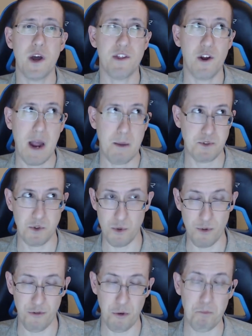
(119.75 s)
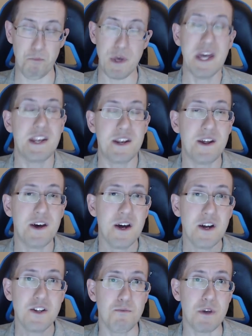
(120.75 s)
they're absolutely forbidden
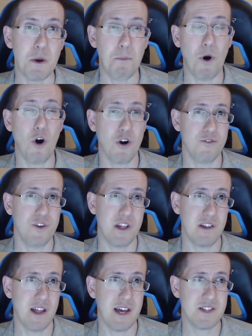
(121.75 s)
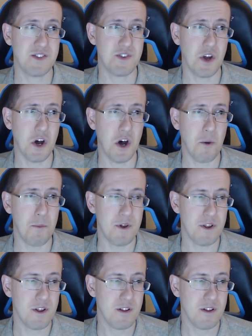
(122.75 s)
to part of it, lest um,